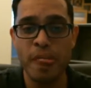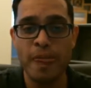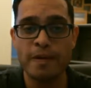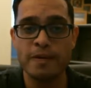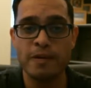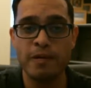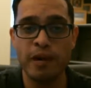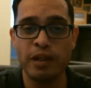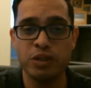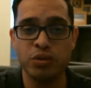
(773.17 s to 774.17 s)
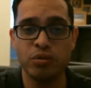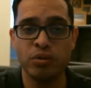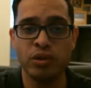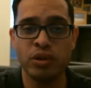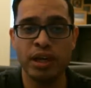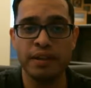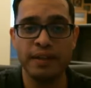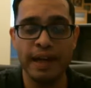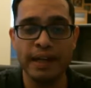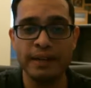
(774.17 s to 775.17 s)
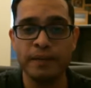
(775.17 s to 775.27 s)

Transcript: So I'll let you look at that.